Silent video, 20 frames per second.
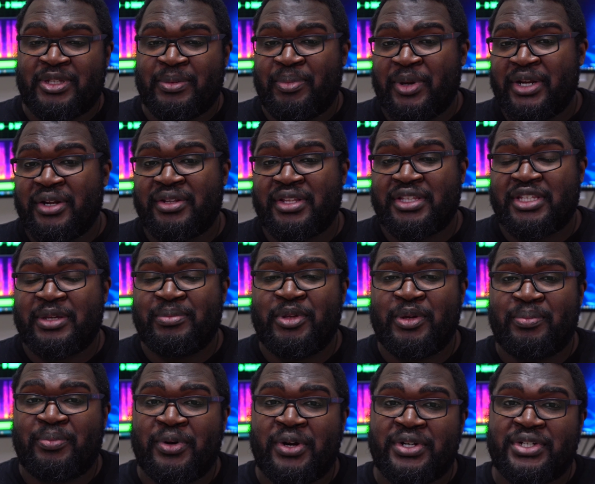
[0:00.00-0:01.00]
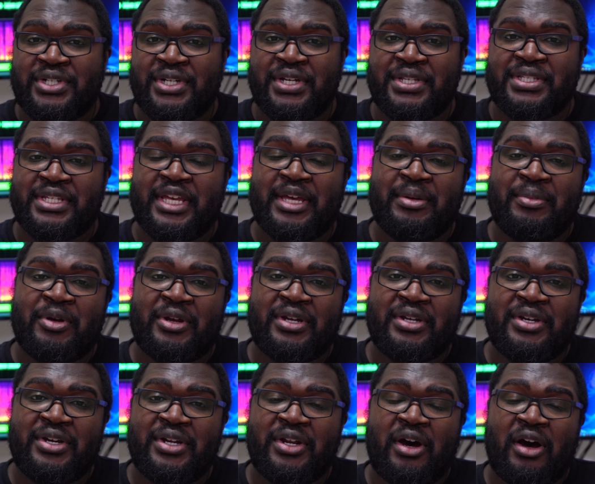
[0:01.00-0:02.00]
depending on the theme you purchase, it
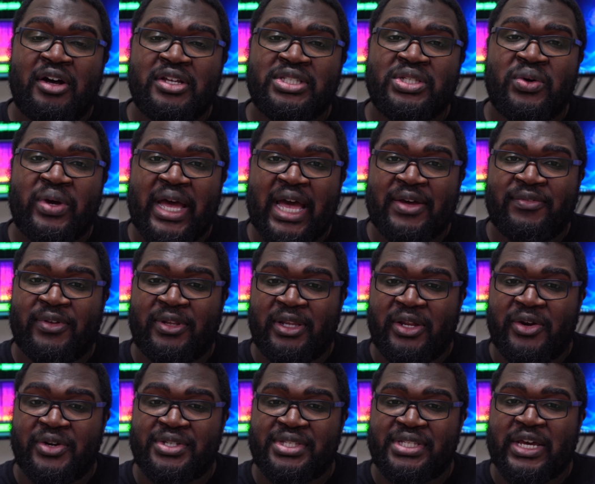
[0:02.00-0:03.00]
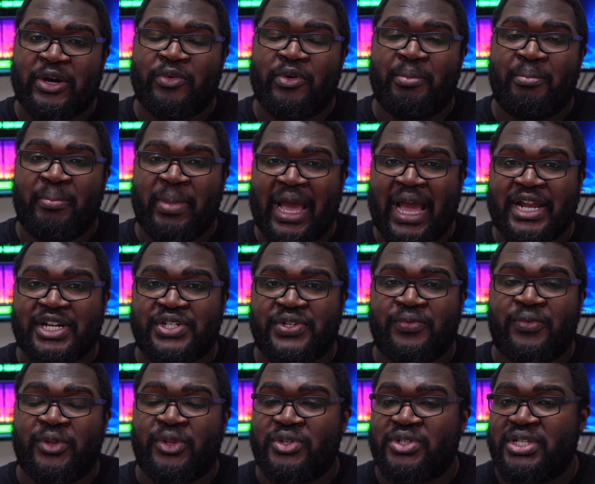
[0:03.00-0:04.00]
could also have alerts that will match
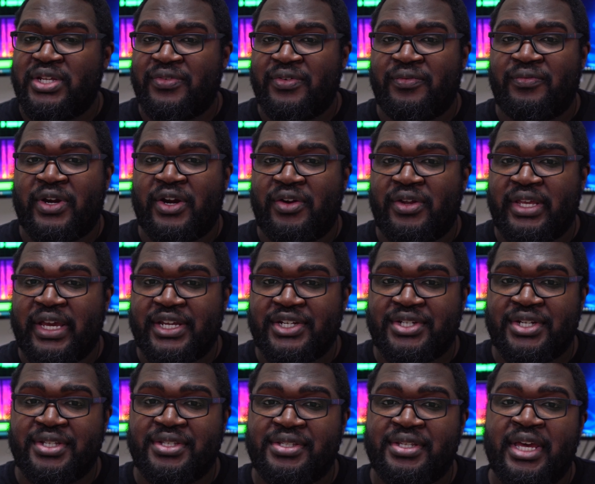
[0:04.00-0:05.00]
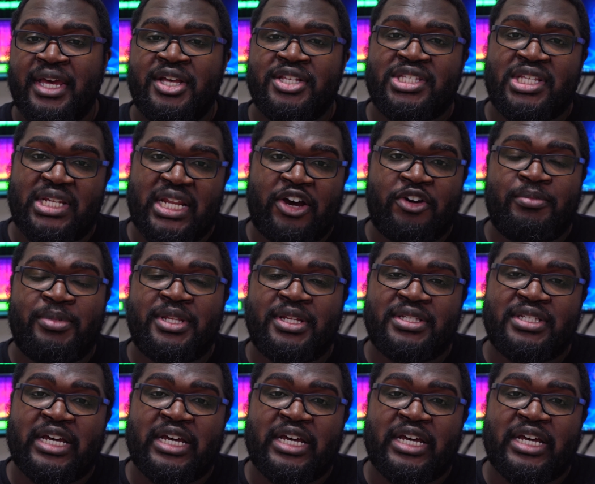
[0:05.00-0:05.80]
for those different variations. So now would be the